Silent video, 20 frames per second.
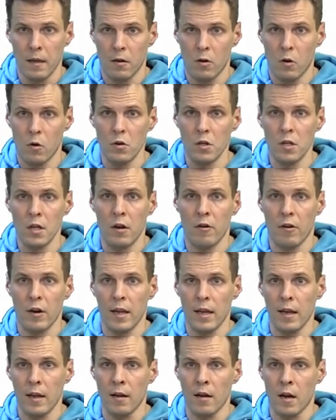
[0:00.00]
Considering
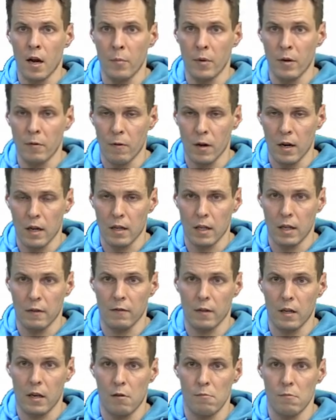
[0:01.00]
income in relative
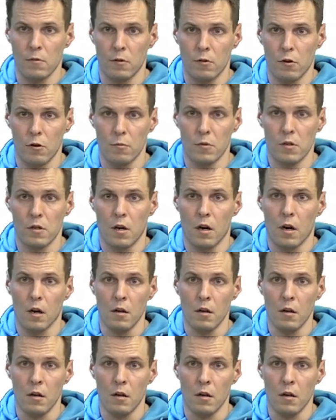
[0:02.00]
terms